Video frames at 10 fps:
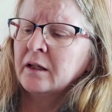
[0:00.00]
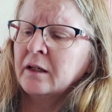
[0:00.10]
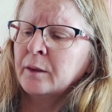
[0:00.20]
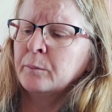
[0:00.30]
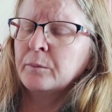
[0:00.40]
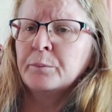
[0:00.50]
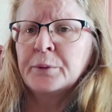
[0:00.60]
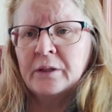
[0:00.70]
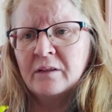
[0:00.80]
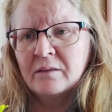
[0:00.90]

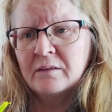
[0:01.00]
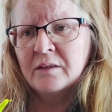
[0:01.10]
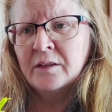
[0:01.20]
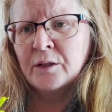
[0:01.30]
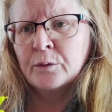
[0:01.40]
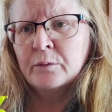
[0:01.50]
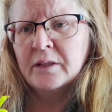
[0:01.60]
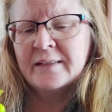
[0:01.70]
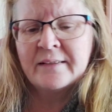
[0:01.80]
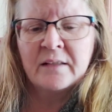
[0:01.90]
but you know,
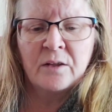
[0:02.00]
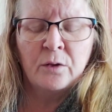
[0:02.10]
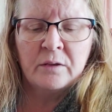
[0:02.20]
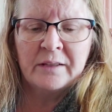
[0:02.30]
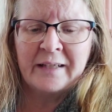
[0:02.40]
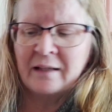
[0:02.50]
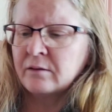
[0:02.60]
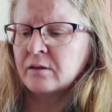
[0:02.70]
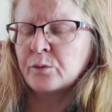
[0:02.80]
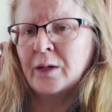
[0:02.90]
it's the thought that
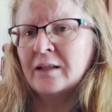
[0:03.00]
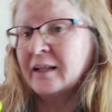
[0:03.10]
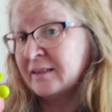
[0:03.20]
counts as well.